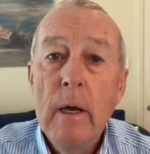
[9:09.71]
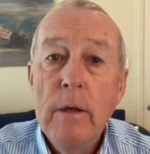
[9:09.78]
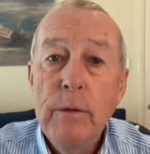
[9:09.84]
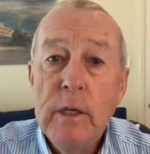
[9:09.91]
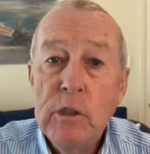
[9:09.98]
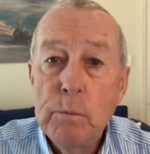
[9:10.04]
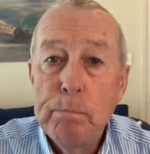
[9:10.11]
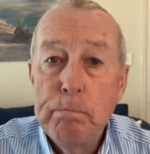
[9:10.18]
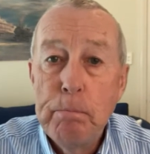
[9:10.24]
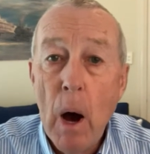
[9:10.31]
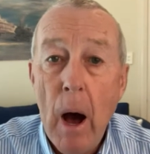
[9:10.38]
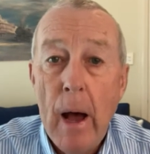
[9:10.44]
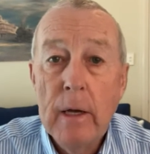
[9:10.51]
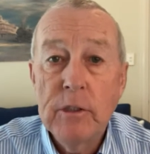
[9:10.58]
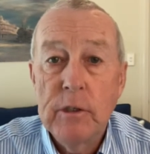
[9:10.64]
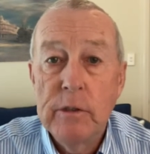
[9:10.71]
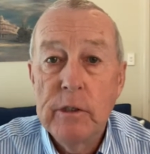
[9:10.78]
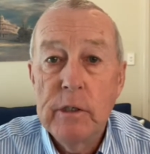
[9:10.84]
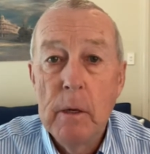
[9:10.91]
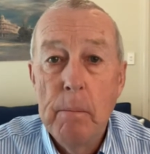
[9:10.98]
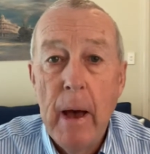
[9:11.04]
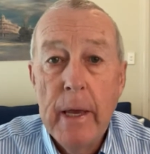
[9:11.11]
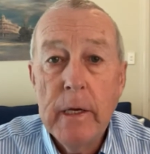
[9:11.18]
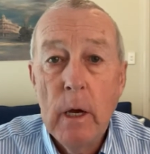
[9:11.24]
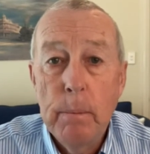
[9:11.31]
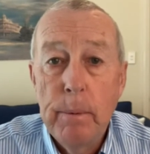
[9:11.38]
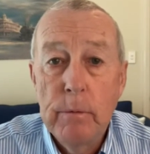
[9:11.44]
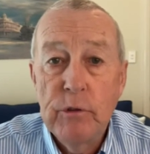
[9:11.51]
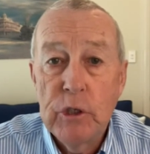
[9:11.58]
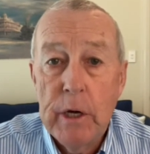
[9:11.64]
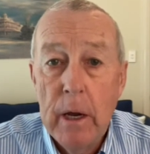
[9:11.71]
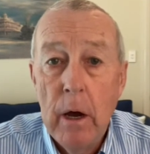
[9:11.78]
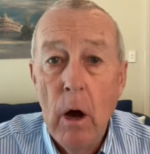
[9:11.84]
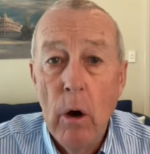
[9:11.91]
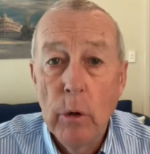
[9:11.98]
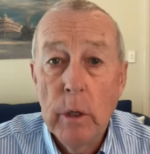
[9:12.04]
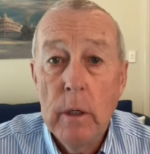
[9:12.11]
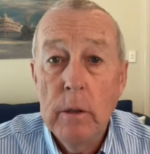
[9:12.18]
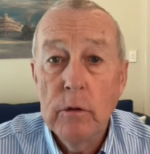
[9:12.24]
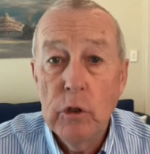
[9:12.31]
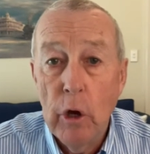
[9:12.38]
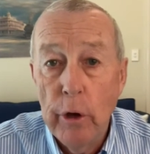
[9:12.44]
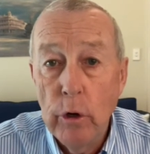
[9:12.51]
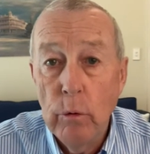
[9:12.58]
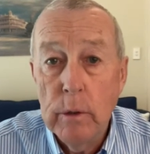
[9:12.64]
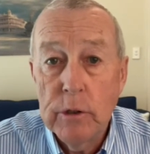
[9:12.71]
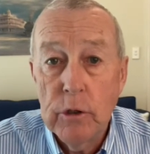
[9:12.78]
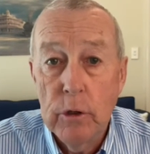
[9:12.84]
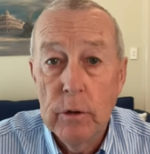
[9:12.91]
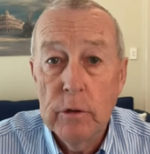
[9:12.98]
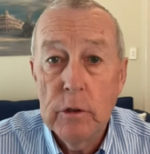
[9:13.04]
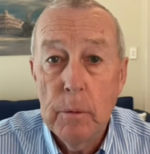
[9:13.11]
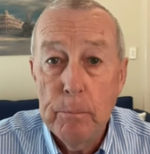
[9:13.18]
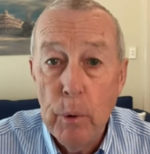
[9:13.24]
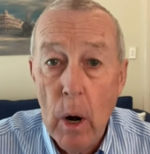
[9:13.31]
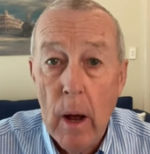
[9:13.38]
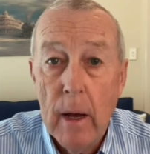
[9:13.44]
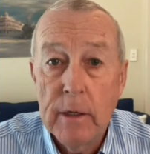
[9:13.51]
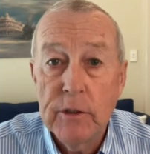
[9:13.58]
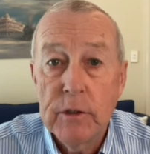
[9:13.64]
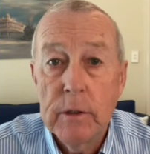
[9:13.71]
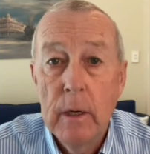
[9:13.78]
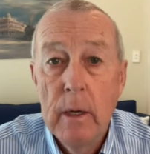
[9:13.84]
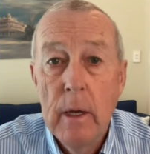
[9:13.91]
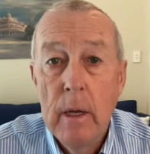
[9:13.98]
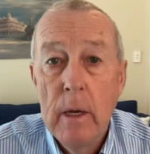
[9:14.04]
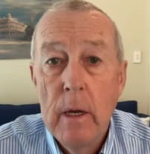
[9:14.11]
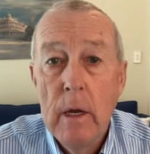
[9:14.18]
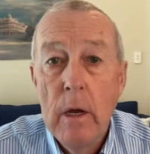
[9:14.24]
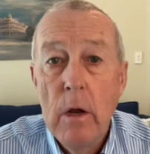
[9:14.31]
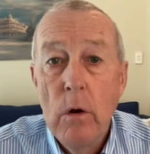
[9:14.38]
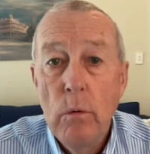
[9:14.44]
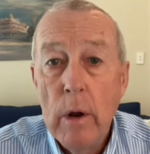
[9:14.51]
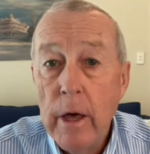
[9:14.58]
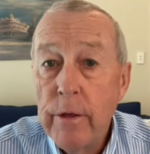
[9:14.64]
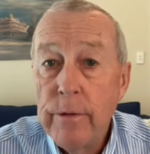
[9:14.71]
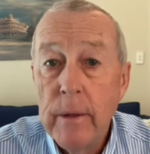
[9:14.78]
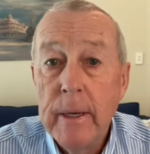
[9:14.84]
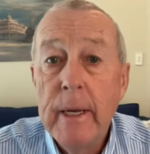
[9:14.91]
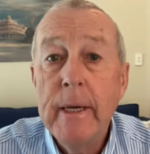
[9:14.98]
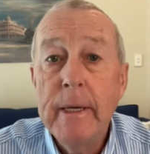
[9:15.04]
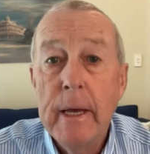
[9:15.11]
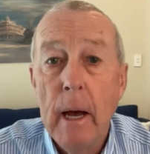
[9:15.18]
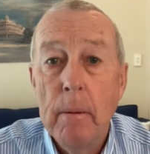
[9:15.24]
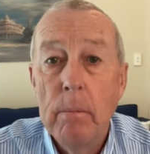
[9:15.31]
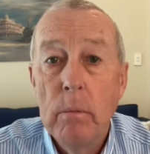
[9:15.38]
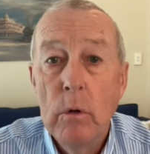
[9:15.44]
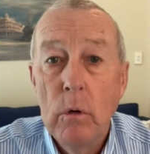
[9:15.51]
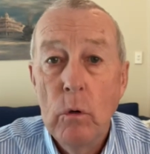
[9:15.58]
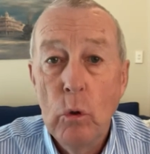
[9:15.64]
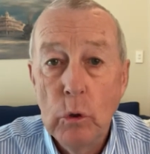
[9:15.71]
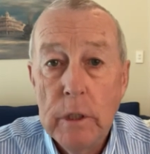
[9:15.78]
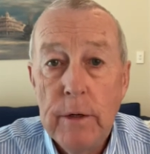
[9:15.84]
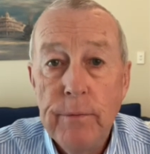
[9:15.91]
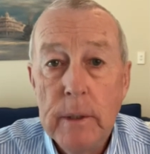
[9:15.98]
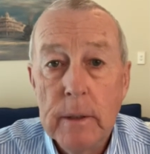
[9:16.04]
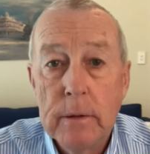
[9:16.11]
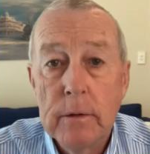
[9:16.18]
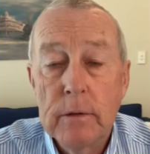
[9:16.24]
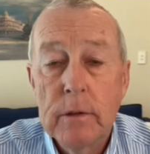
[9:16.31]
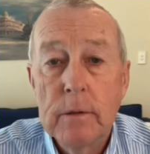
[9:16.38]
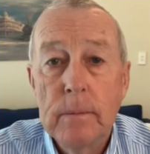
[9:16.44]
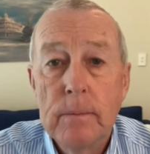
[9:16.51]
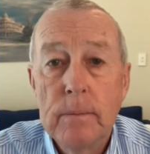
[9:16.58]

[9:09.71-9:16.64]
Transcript: This biases the makeup of shareholder total return to price, rather than income or dividends.